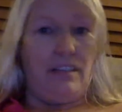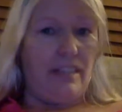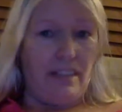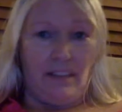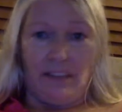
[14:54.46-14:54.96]

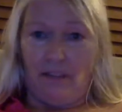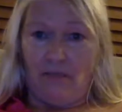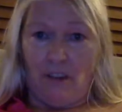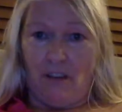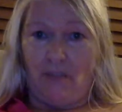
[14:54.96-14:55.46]
gets
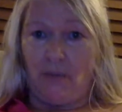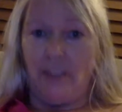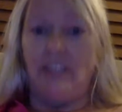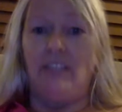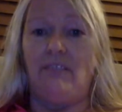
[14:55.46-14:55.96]
involved
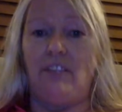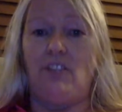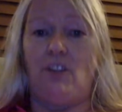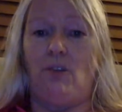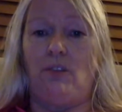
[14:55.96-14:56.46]
with TV
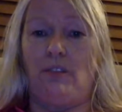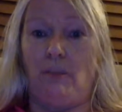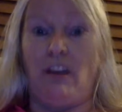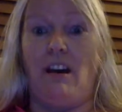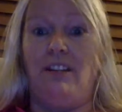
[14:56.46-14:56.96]
shows the
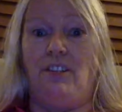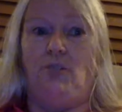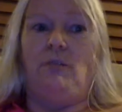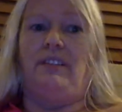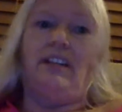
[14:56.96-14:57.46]
way I
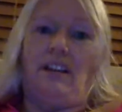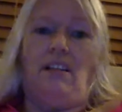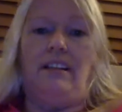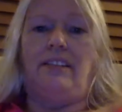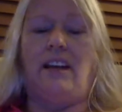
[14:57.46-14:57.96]
do and get
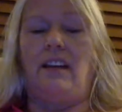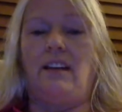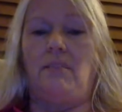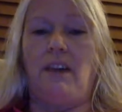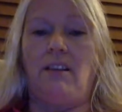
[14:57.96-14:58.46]
all
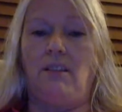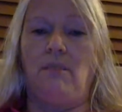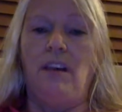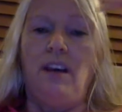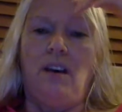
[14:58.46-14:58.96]
excited about them,
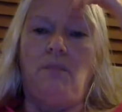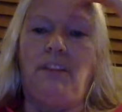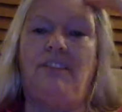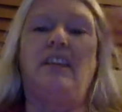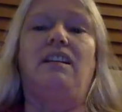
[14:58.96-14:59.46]

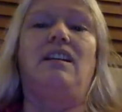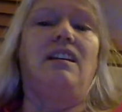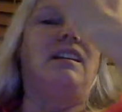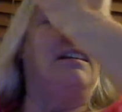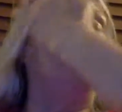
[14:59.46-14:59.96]
but then
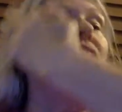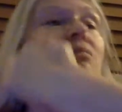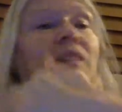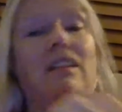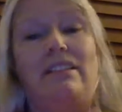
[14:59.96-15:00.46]
in the
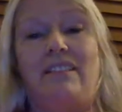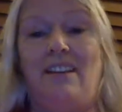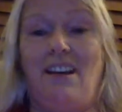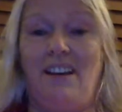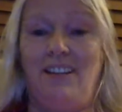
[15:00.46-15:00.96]
middle of the
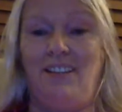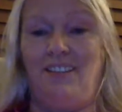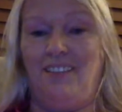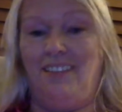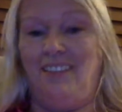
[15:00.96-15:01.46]
night
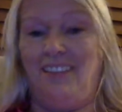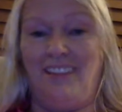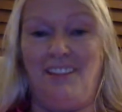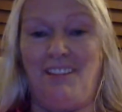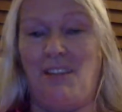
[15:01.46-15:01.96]

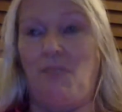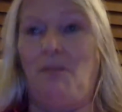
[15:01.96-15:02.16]
things go